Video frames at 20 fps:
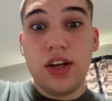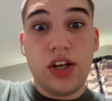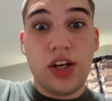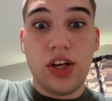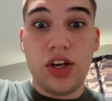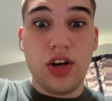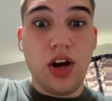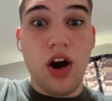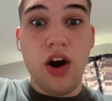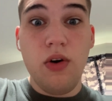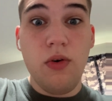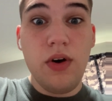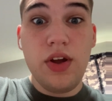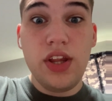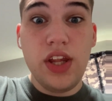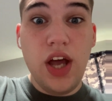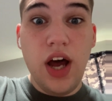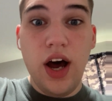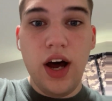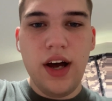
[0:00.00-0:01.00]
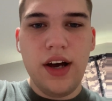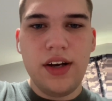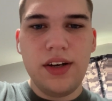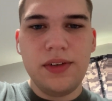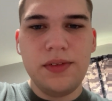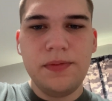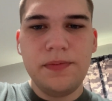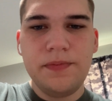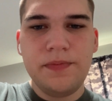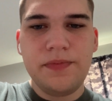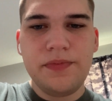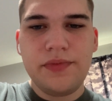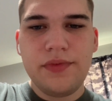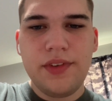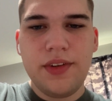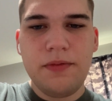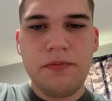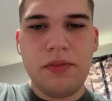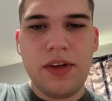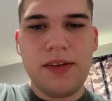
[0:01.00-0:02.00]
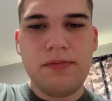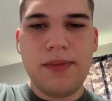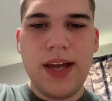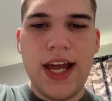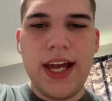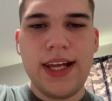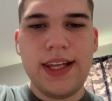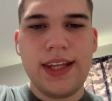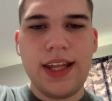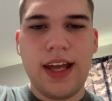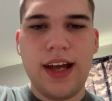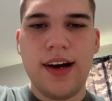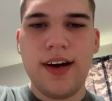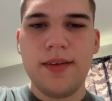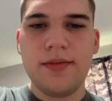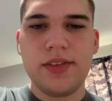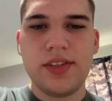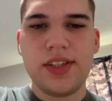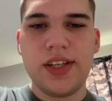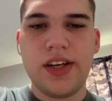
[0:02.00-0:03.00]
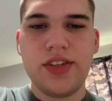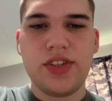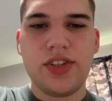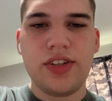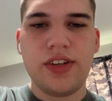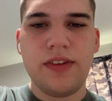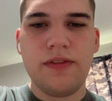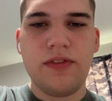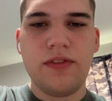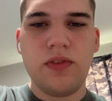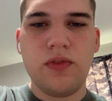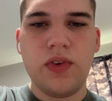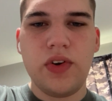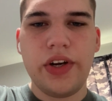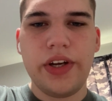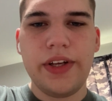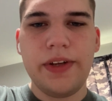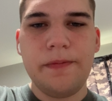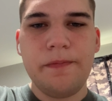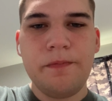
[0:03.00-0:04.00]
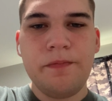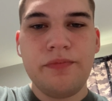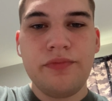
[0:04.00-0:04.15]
Go and be mad at the comment section if you want.